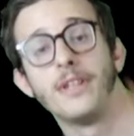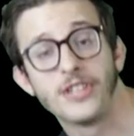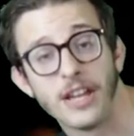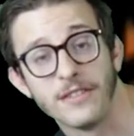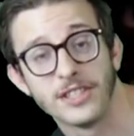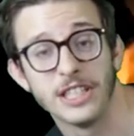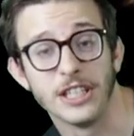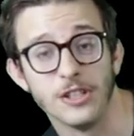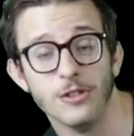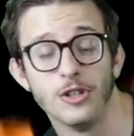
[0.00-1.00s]
you haven't seen
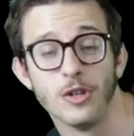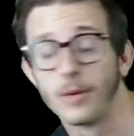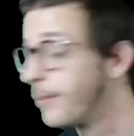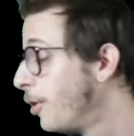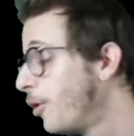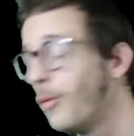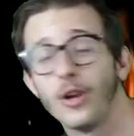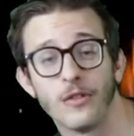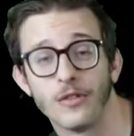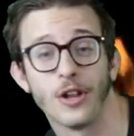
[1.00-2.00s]
a YouTuber pull
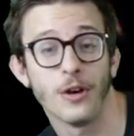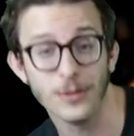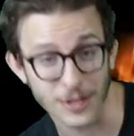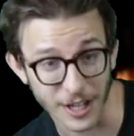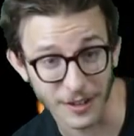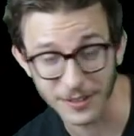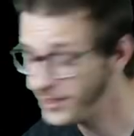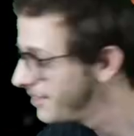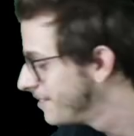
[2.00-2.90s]
one of those out.